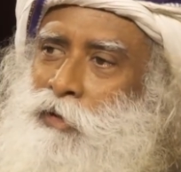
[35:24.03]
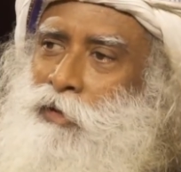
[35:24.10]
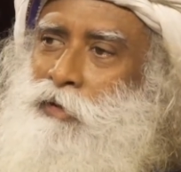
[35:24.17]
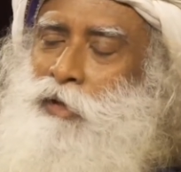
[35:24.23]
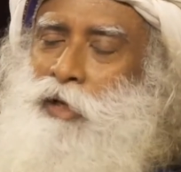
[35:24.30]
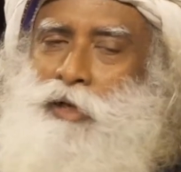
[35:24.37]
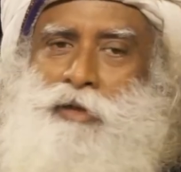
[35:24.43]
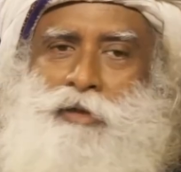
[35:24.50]

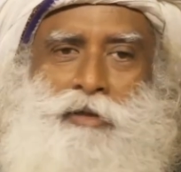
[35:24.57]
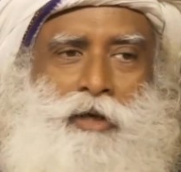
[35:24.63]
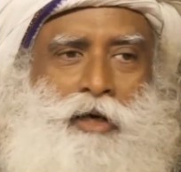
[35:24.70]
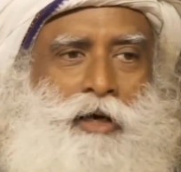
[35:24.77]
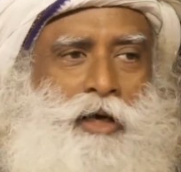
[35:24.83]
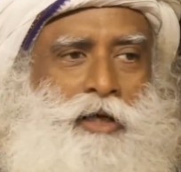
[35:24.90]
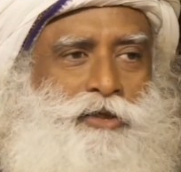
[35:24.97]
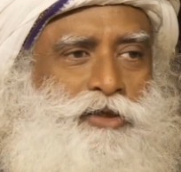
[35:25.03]

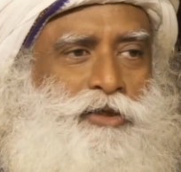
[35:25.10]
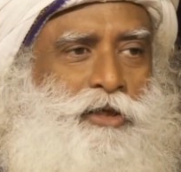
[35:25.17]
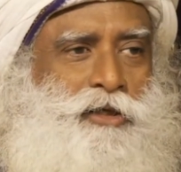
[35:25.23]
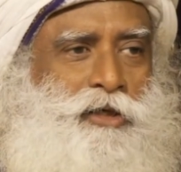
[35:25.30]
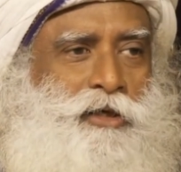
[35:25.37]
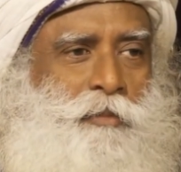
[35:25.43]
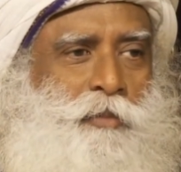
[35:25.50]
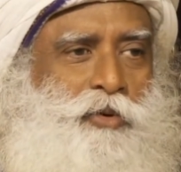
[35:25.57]
They're
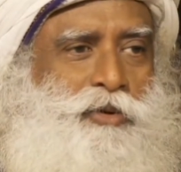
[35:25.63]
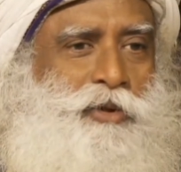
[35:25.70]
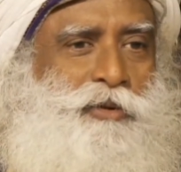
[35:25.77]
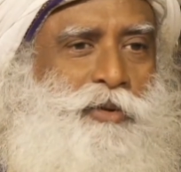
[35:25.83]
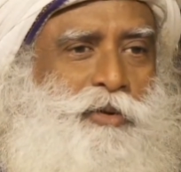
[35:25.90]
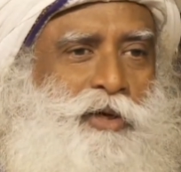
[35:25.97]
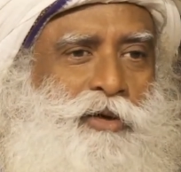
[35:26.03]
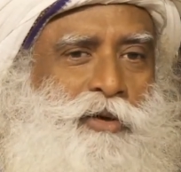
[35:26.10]
agitated about the
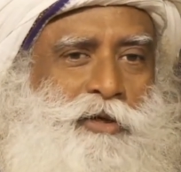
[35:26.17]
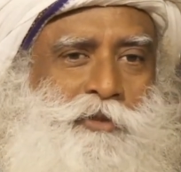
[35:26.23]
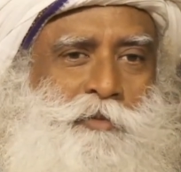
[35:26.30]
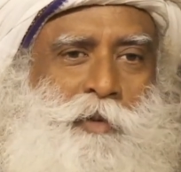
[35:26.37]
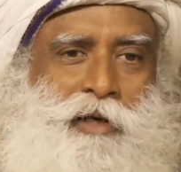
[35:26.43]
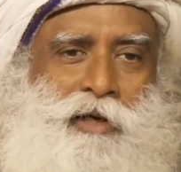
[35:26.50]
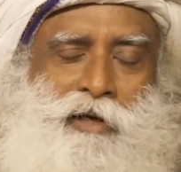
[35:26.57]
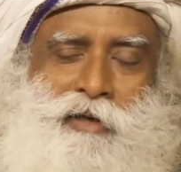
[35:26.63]
yogic
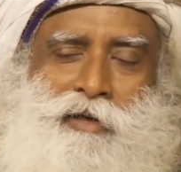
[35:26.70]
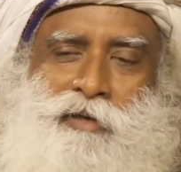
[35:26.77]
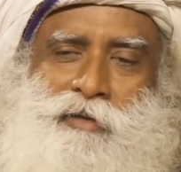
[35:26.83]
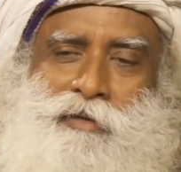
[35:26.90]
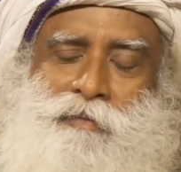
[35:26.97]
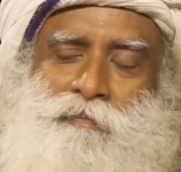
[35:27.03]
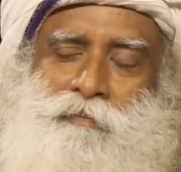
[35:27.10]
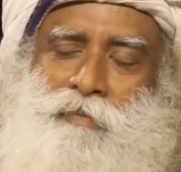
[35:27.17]
hospital.
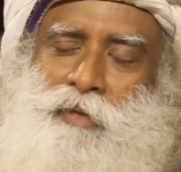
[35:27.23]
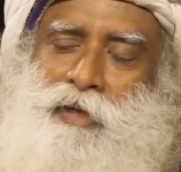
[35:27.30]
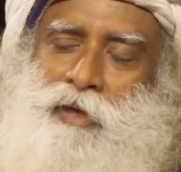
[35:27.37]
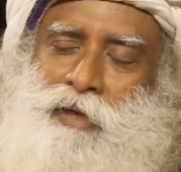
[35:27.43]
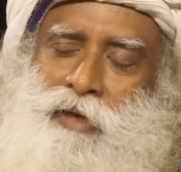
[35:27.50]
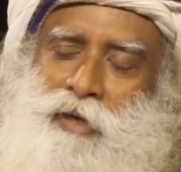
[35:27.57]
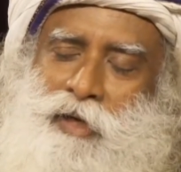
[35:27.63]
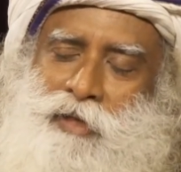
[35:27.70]

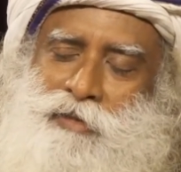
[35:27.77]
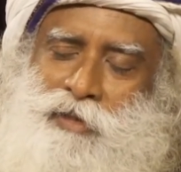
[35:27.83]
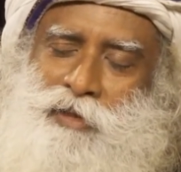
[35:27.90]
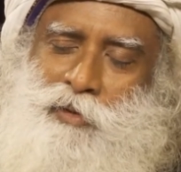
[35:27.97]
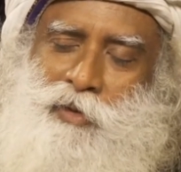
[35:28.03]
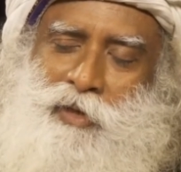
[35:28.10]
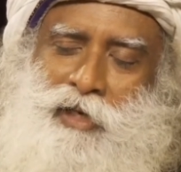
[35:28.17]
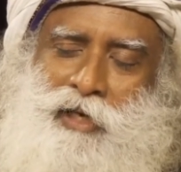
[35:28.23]
I
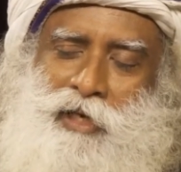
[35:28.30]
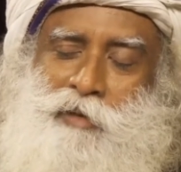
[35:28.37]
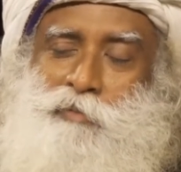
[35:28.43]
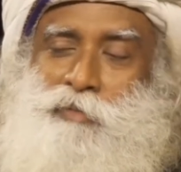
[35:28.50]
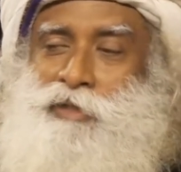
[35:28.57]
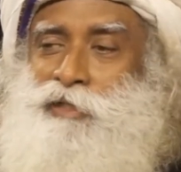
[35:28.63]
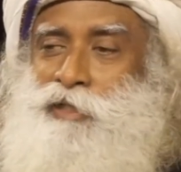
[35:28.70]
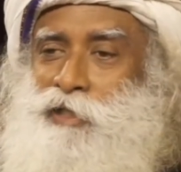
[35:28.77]
said, okay, let
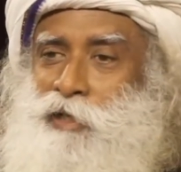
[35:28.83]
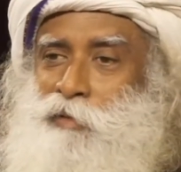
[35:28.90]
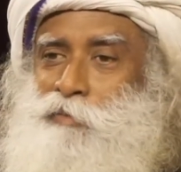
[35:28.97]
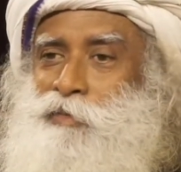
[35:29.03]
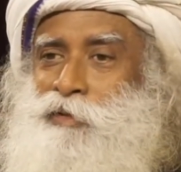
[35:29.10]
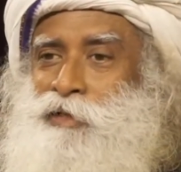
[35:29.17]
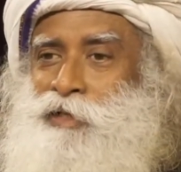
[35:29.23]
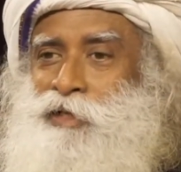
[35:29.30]
me see them.
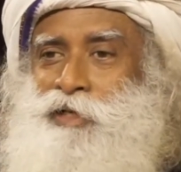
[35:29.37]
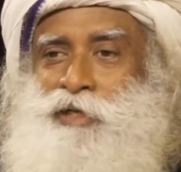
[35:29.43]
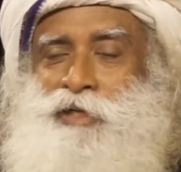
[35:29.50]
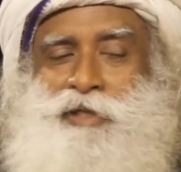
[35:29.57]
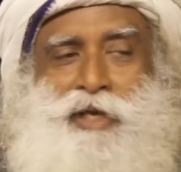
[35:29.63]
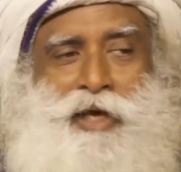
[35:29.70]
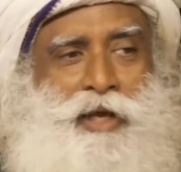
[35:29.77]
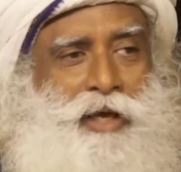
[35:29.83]

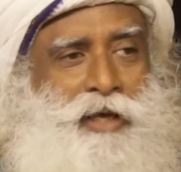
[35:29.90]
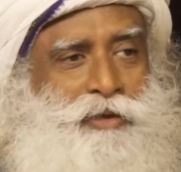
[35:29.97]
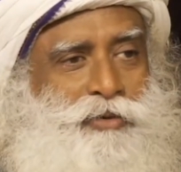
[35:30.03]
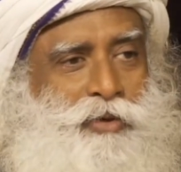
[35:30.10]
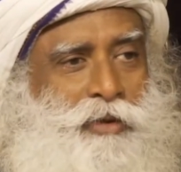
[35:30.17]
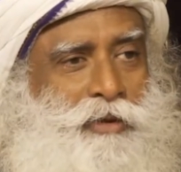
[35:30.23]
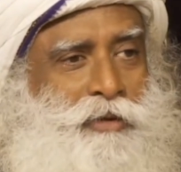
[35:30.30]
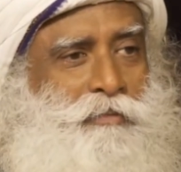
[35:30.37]
Then I
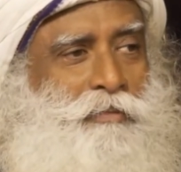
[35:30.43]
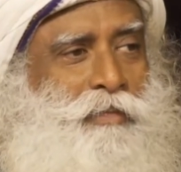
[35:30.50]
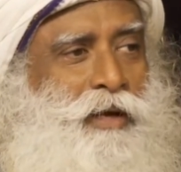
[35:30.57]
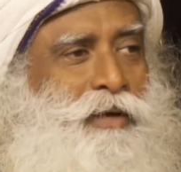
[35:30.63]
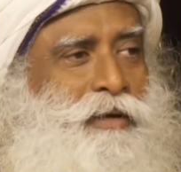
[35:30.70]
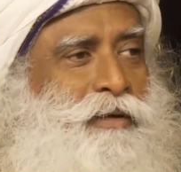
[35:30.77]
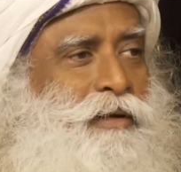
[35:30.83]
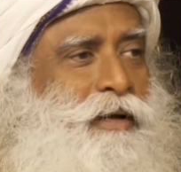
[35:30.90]
saw them
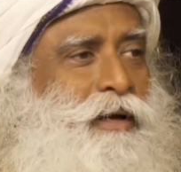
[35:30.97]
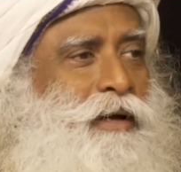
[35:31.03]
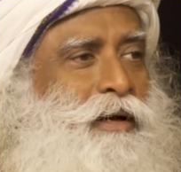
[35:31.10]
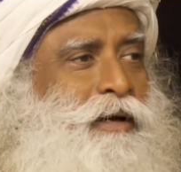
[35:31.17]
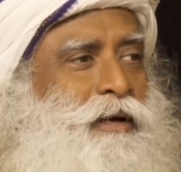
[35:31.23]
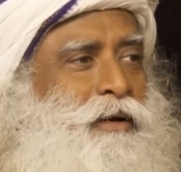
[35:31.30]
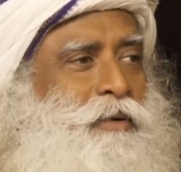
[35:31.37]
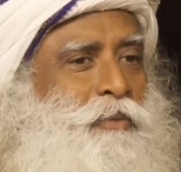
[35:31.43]
and
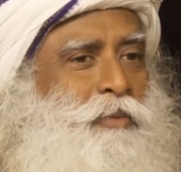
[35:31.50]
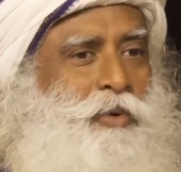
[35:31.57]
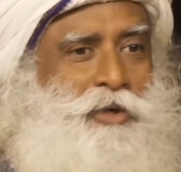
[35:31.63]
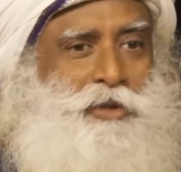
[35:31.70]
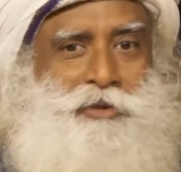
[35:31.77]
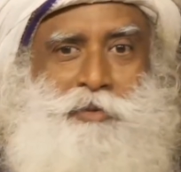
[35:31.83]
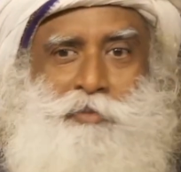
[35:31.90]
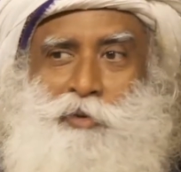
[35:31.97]

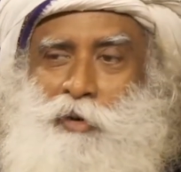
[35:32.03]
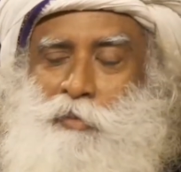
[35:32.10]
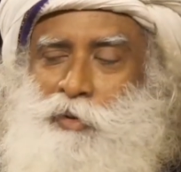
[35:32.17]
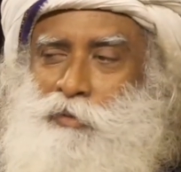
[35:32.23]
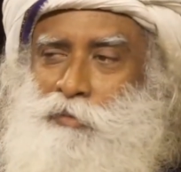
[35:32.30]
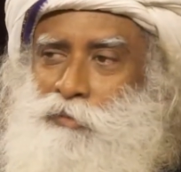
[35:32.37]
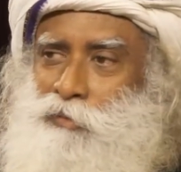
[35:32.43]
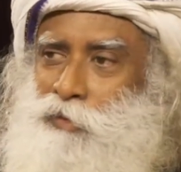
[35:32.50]
what is the
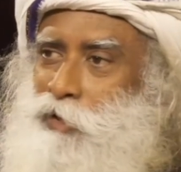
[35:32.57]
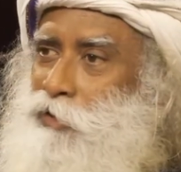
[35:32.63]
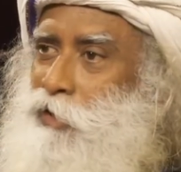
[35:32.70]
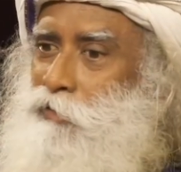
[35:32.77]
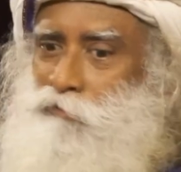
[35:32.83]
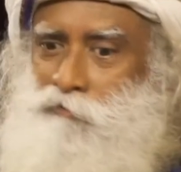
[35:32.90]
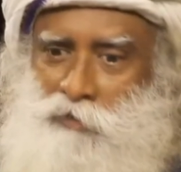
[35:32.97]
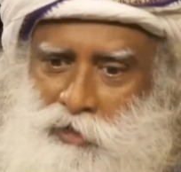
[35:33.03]
problem? They
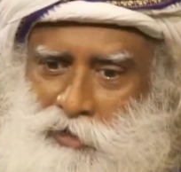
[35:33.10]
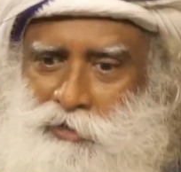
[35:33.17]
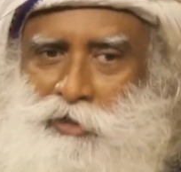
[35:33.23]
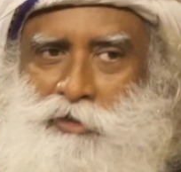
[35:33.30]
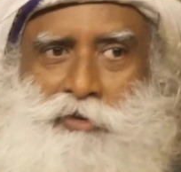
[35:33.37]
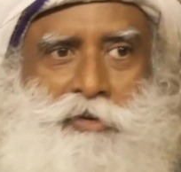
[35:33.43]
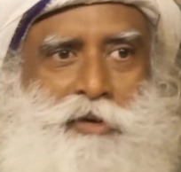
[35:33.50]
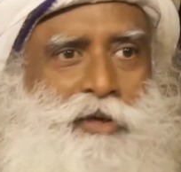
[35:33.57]
said, where is
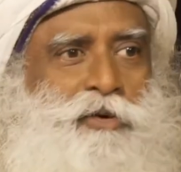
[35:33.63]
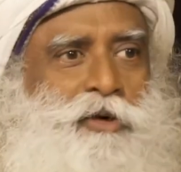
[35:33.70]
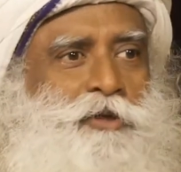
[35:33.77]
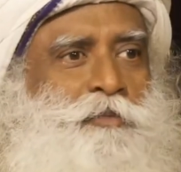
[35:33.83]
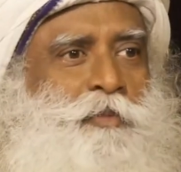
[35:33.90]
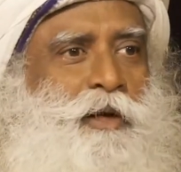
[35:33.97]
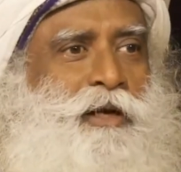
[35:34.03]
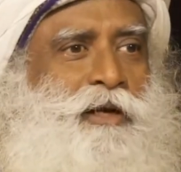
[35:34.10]
the yogic
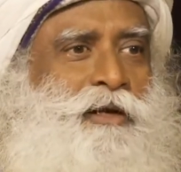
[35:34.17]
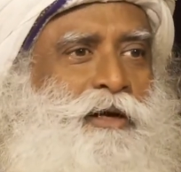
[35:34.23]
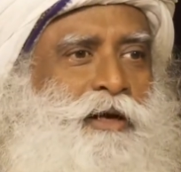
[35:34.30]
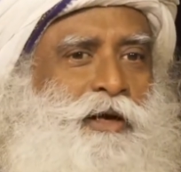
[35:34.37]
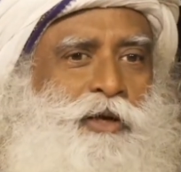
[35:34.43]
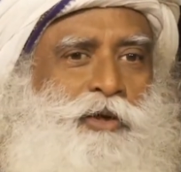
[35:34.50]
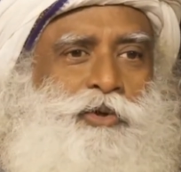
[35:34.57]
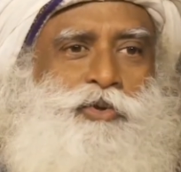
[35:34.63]
hospital?
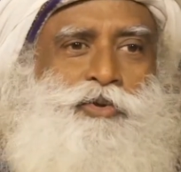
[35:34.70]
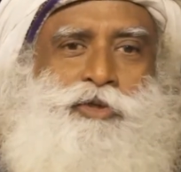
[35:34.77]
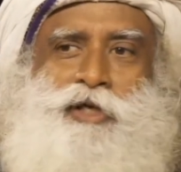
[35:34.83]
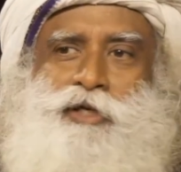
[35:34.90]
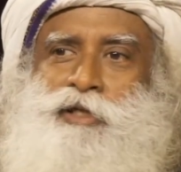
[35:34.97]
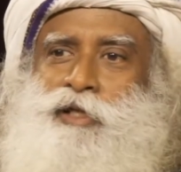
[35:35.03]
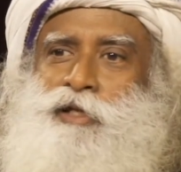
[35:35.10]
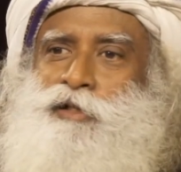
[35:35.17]
You
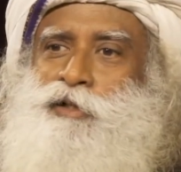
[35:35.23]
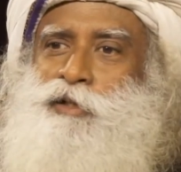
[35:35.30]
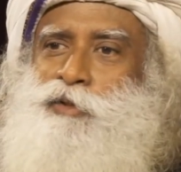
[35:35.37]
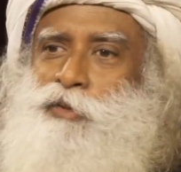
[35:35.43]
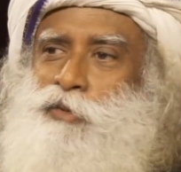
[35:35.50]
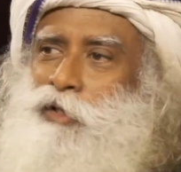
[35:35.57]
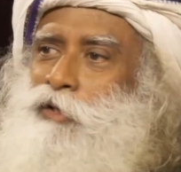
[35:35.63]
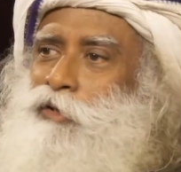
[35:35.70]
said there is a
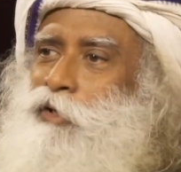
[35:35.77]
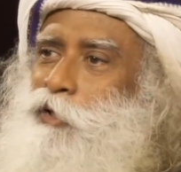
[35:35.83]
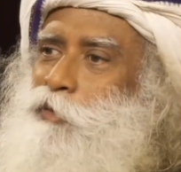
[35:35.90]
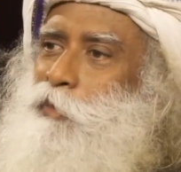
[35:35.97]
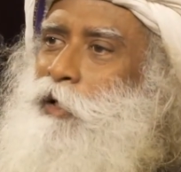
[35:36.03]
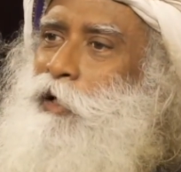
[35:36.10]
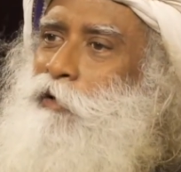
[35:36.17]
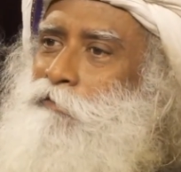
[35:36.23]
yogic
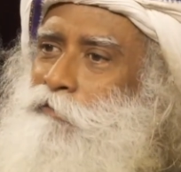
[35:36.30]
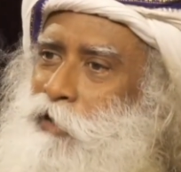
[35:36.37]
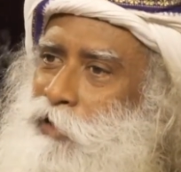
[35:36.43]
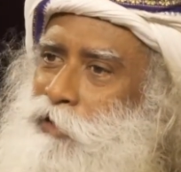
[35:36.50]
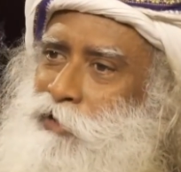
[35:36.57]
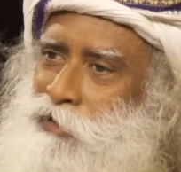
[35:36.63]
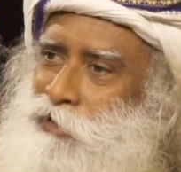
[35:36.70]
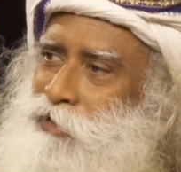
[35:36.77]
hospital, where
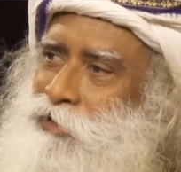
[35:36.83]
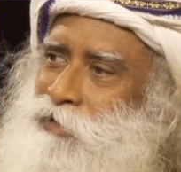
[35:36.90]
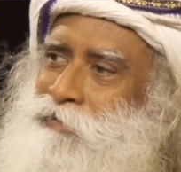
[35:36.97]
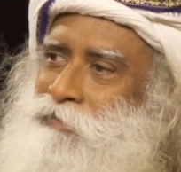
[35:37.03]
is it?